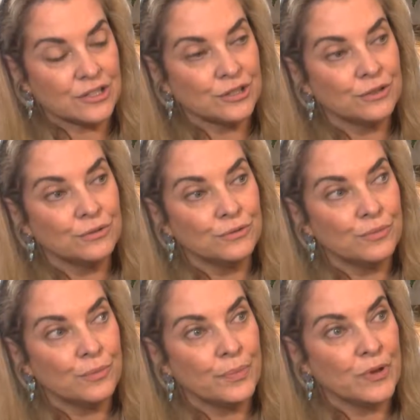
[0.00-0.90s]

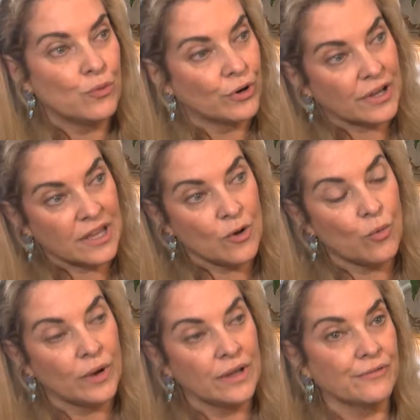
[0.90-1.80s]
to be
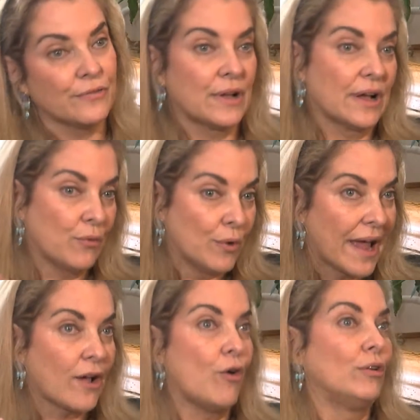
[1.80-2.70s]
working with what
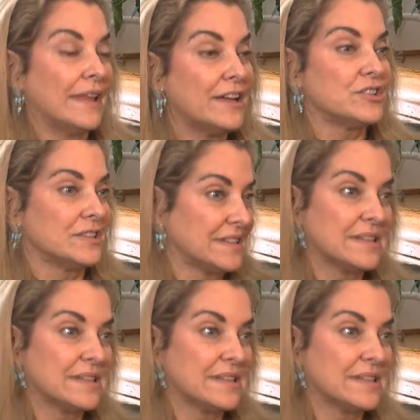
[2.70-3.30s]
I call legends,